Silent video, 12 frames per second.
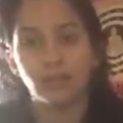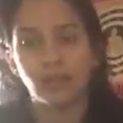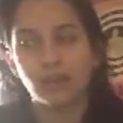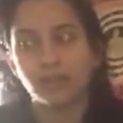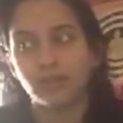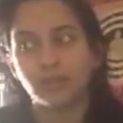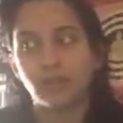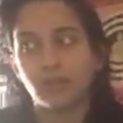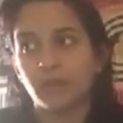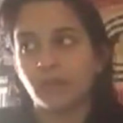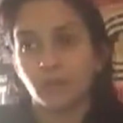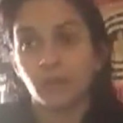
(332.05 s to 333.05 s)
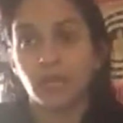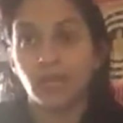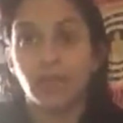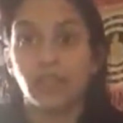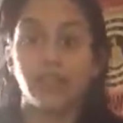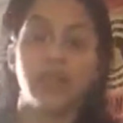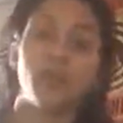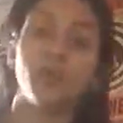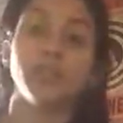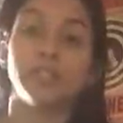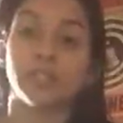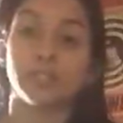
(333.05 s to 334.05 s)
I'm not doing anything that
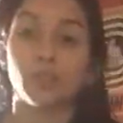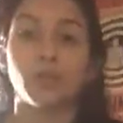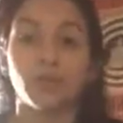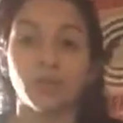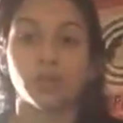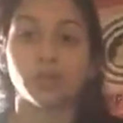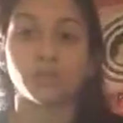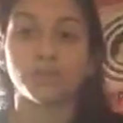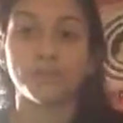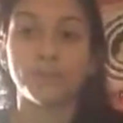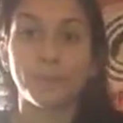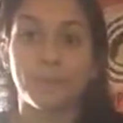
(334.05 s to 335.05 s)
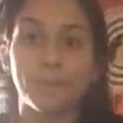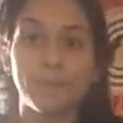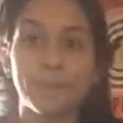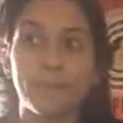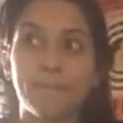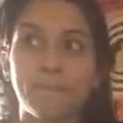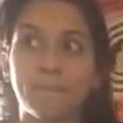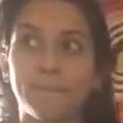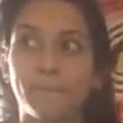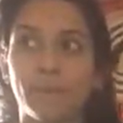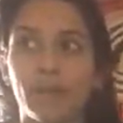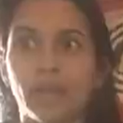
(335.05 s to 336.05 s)
would disappoint you.
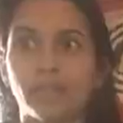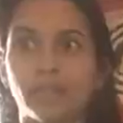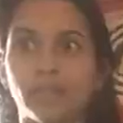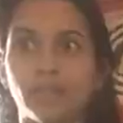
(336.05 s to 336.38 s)
But I